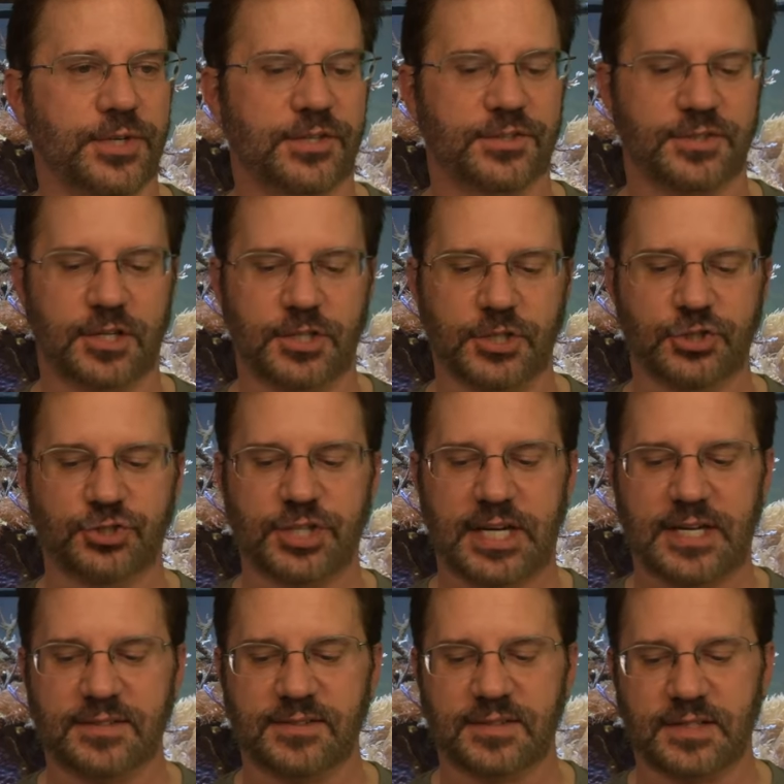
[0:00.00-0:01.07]
is a good
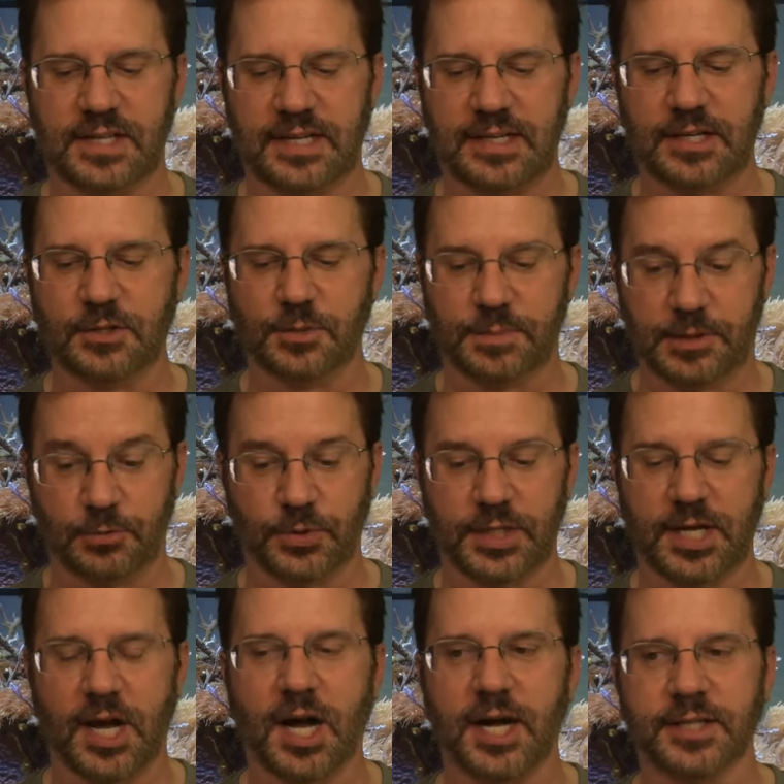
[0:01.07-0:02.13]
chance that it'll be really
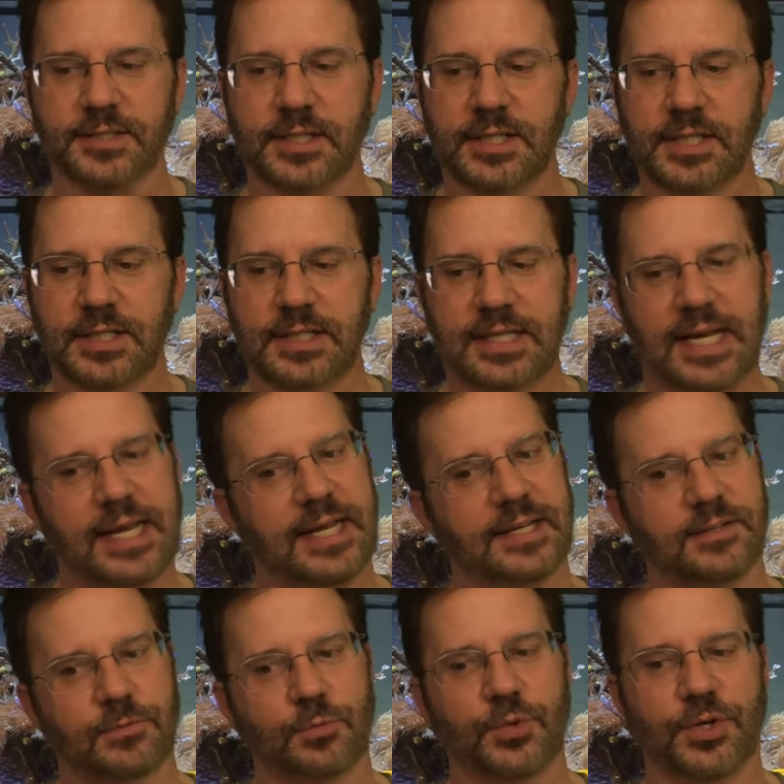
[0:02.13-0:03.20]
hot,
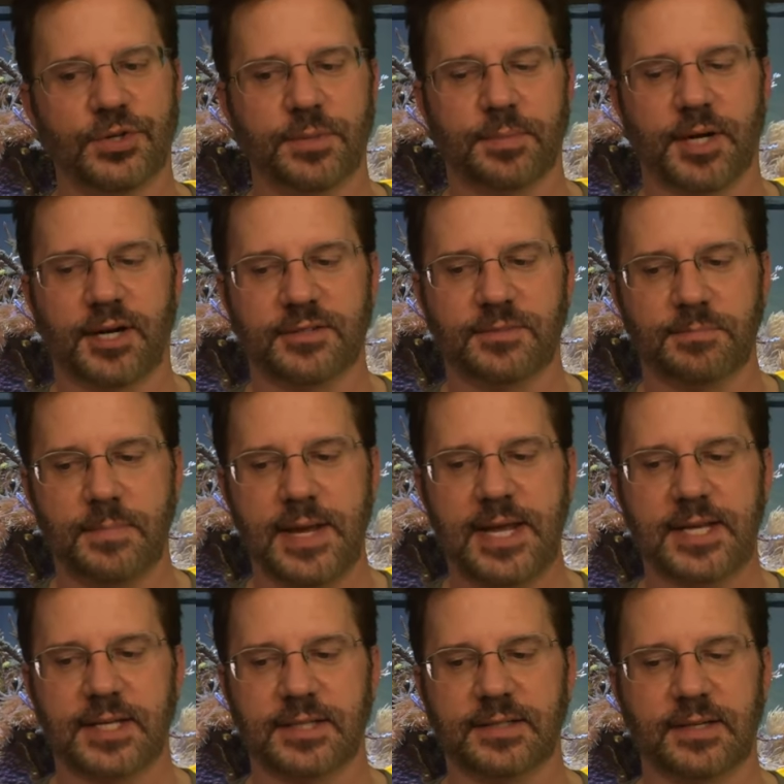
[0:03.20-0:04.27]
and will the box make
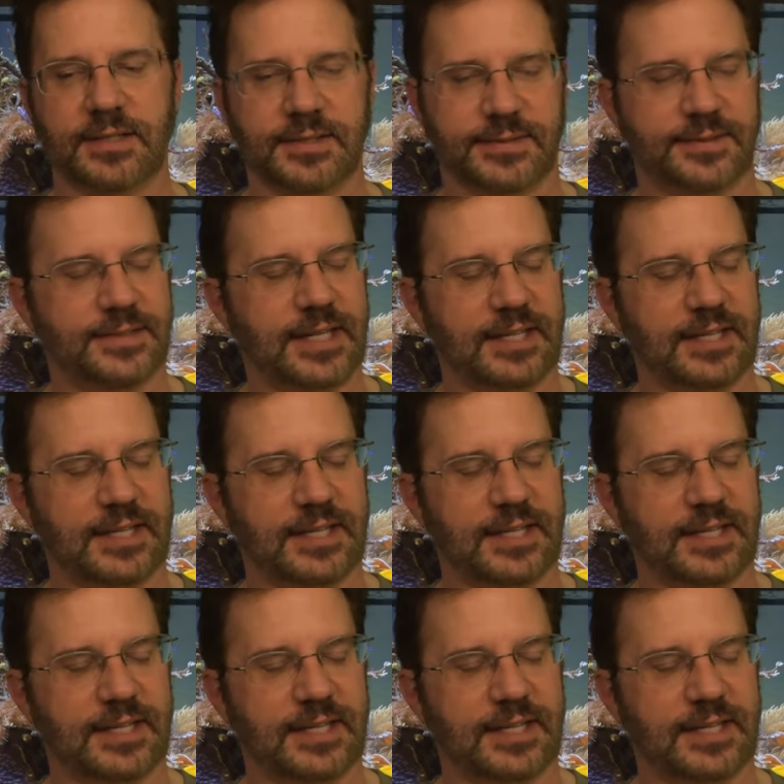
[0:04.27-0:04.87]
it? Uh, that's going